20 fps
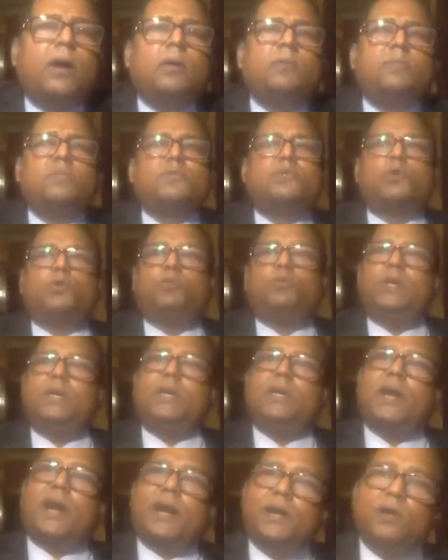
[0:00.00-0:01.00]
So we
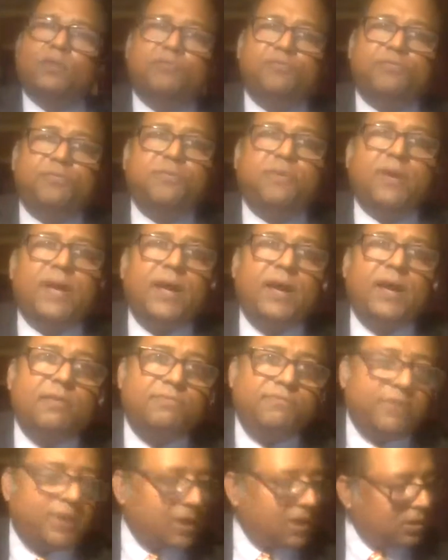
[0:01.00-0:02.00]
kind of
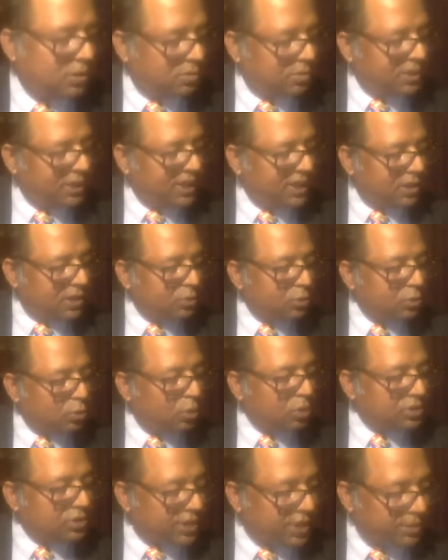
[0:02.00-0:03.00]
have only around 2
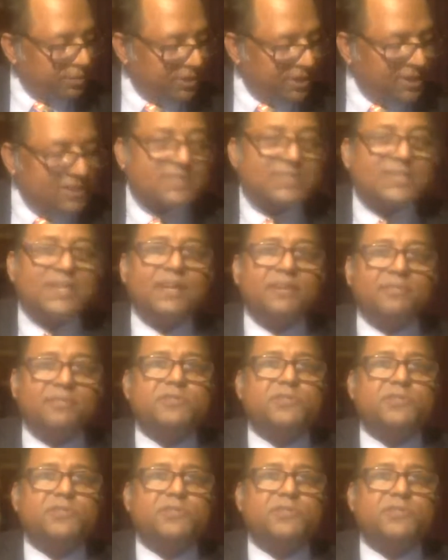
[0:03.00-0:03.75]
or 3 minutes left.